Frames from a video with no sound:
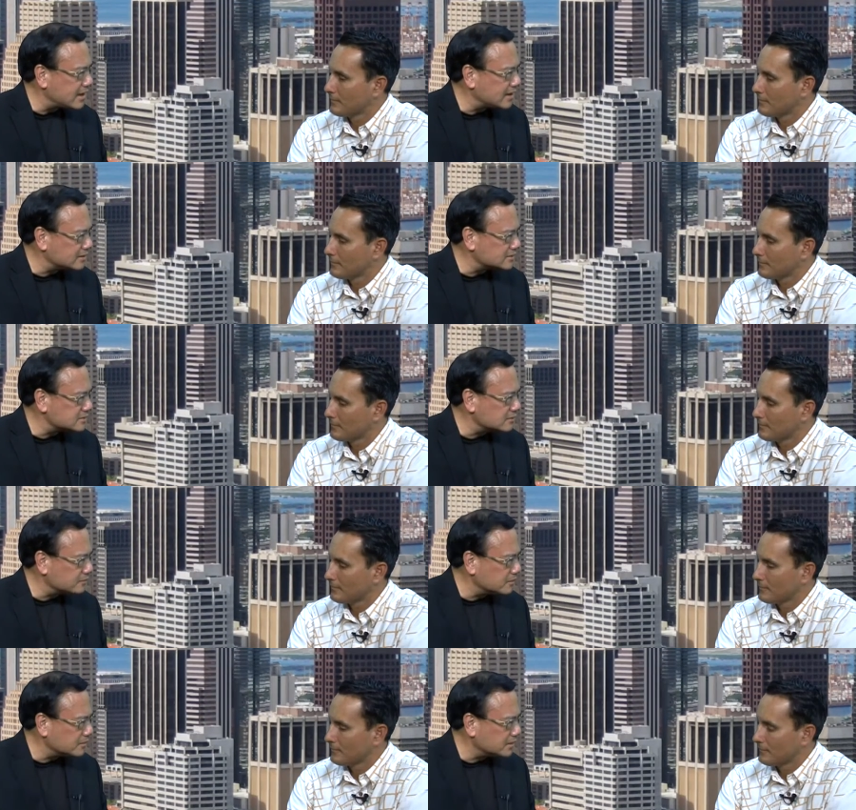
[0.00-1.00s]
Speaker 1: Act and so
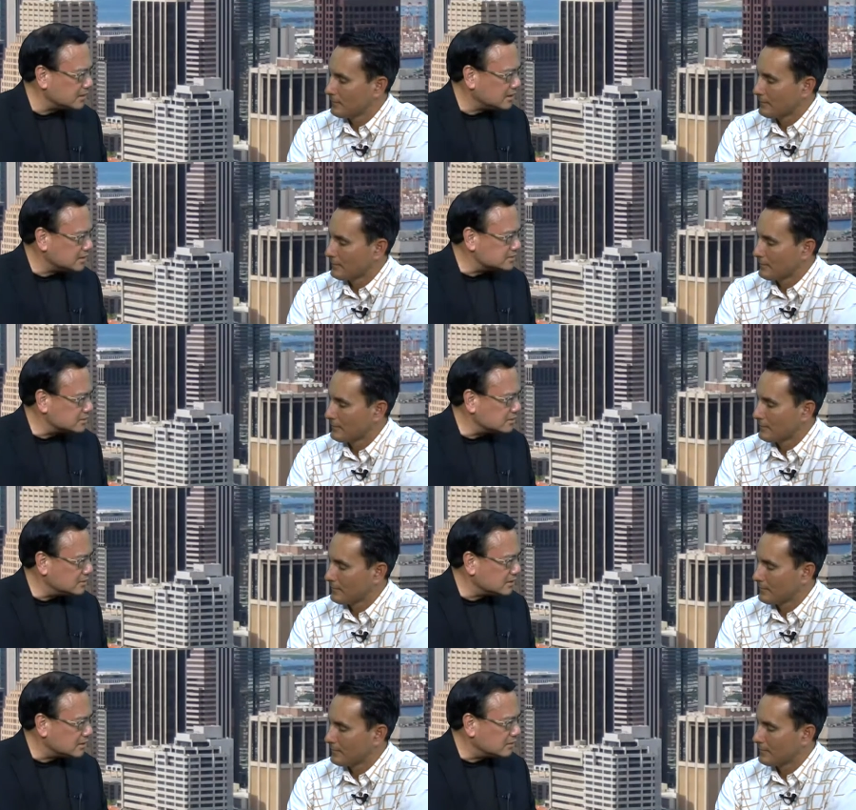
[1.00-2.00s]
forth.
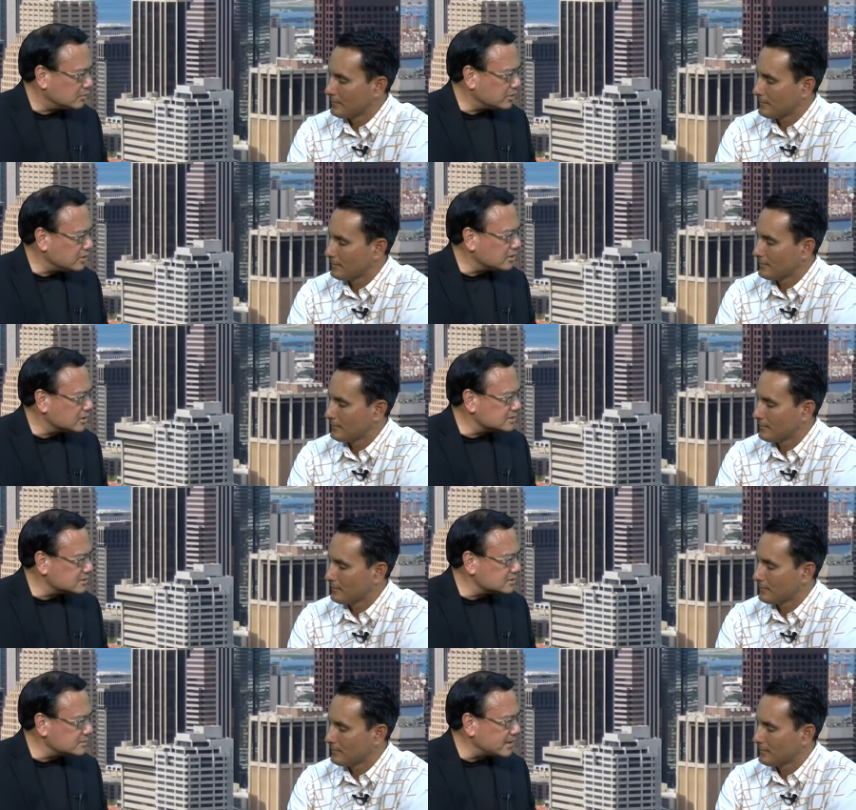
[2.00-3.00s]
So what are your
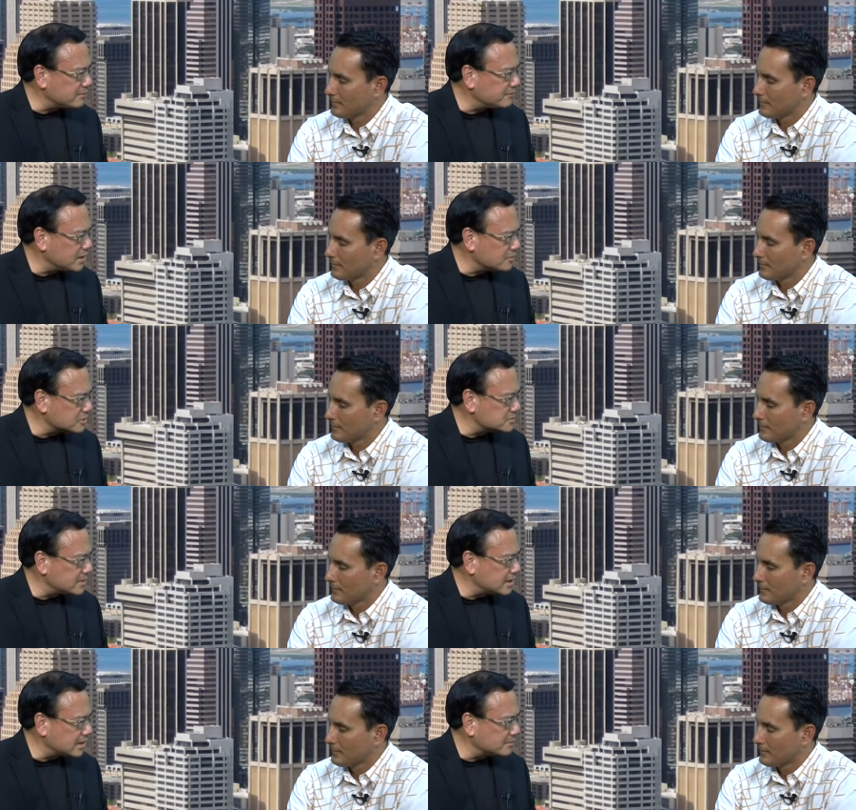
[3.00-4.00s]
concerns about farmers
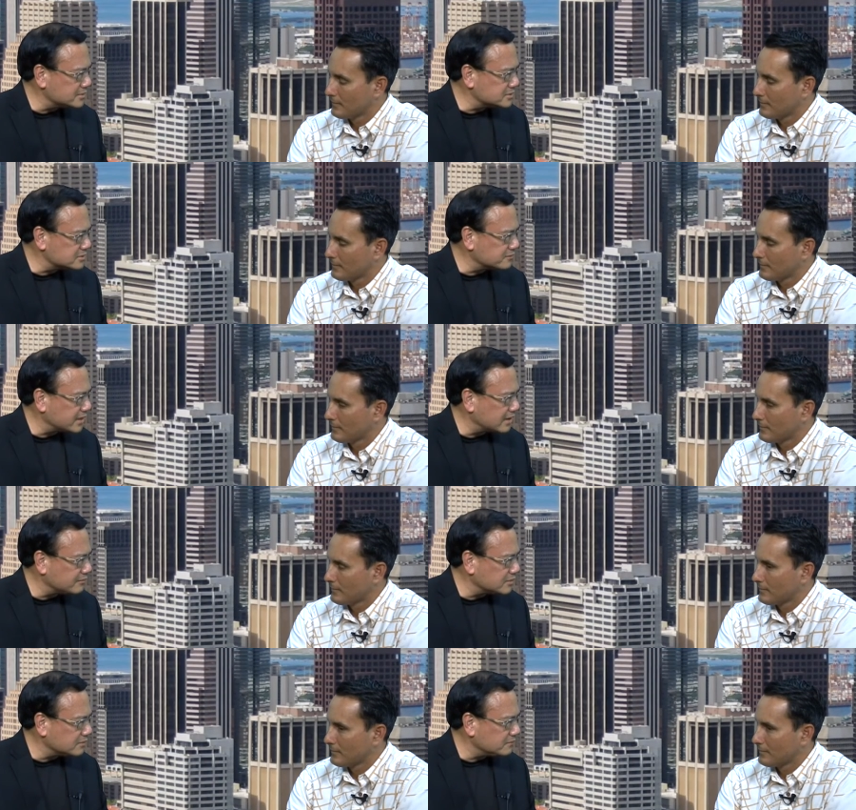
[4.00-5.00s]
being able to
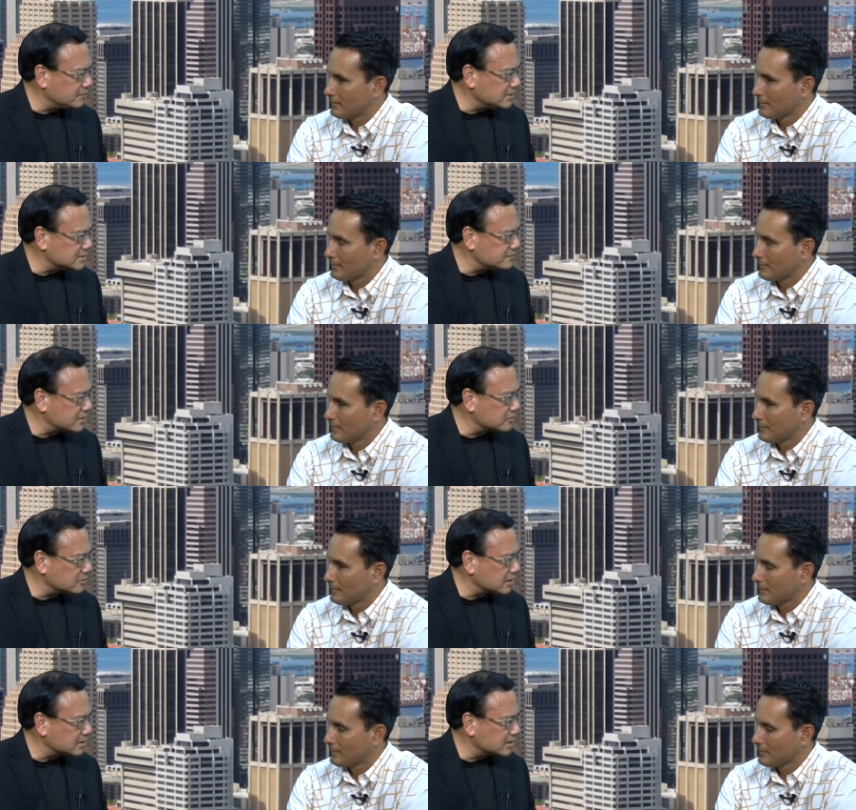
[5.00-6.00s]
survive with these federal
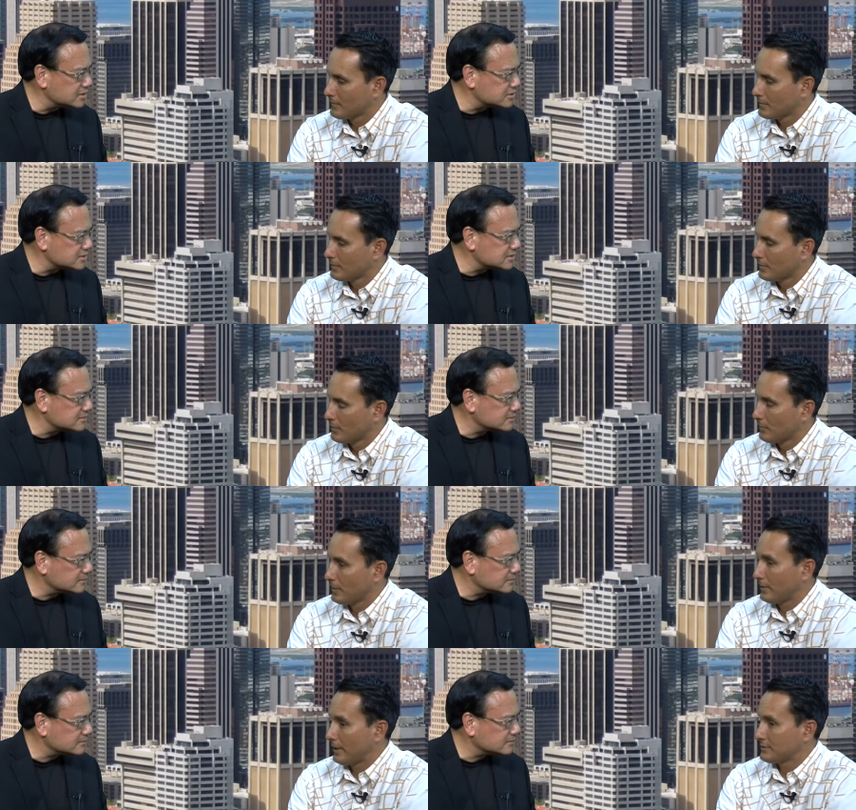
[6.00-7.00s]
Speaker 2: regulations?
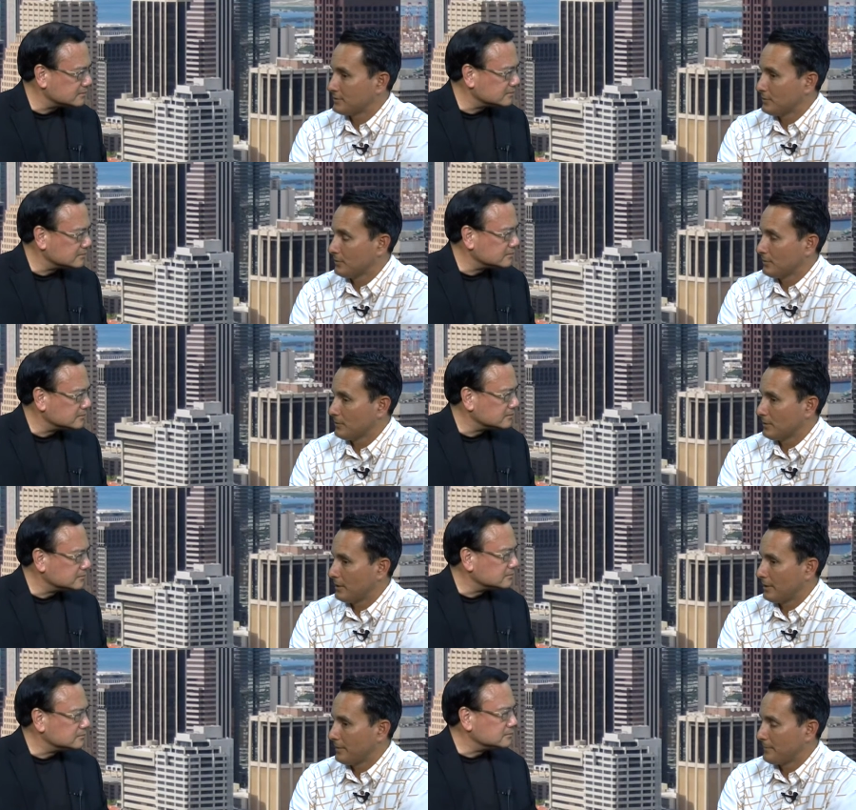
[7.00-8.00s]
Well, as you know,
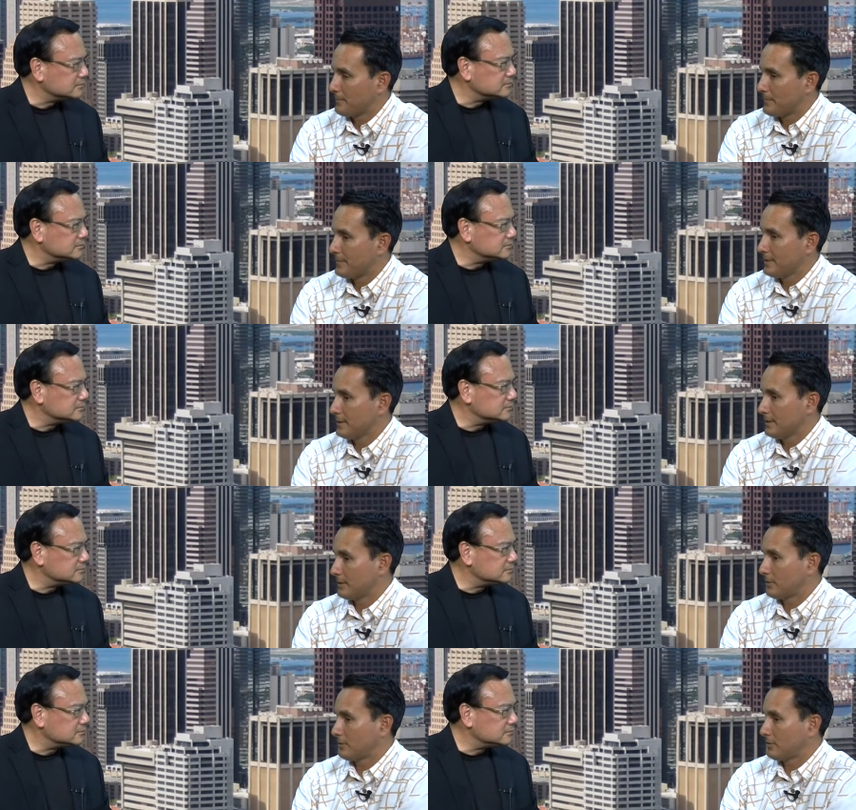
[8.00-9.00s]

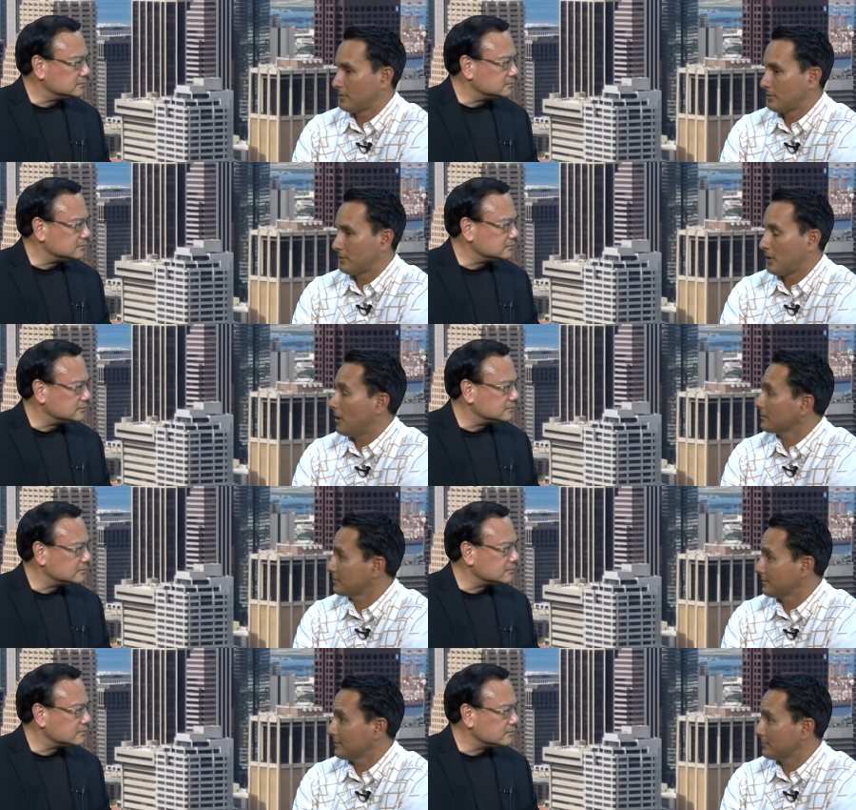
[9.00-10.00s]
the
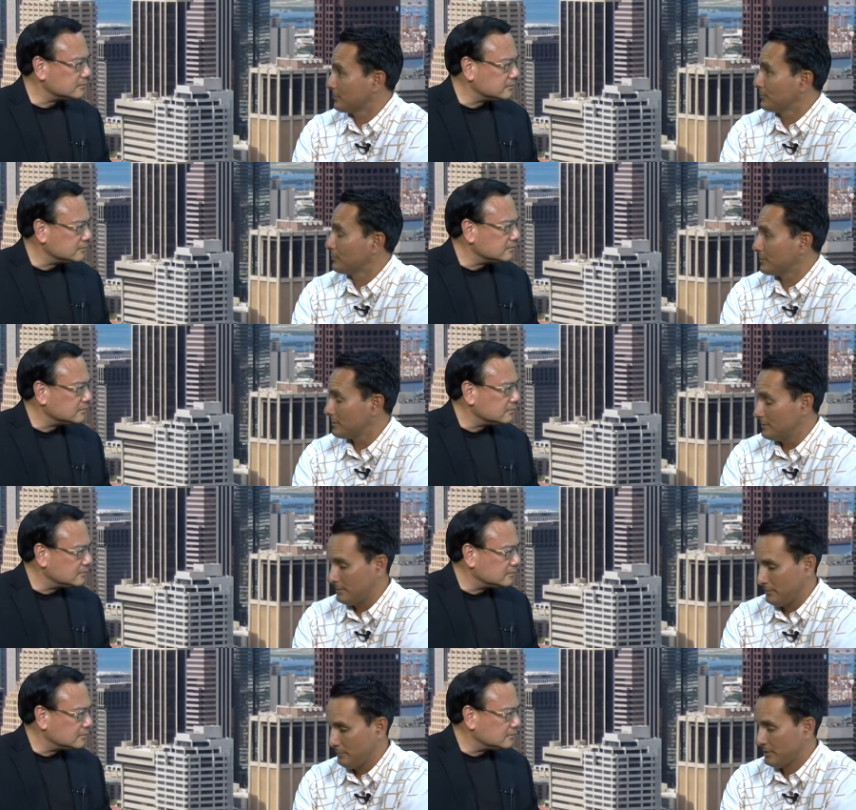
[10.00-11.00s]
cost to do
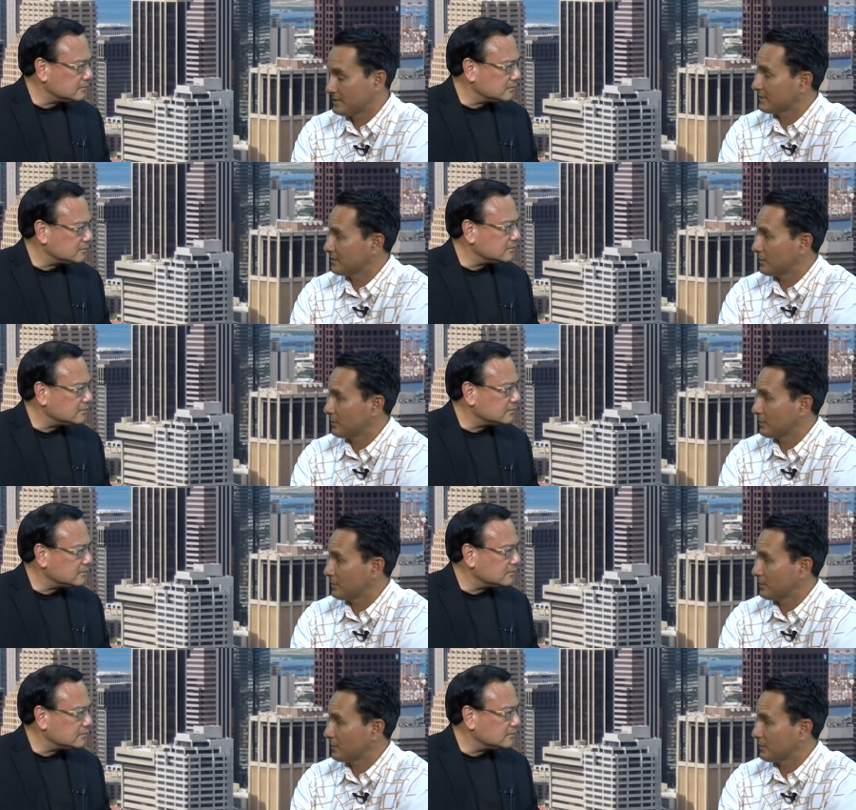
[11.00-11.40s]
business in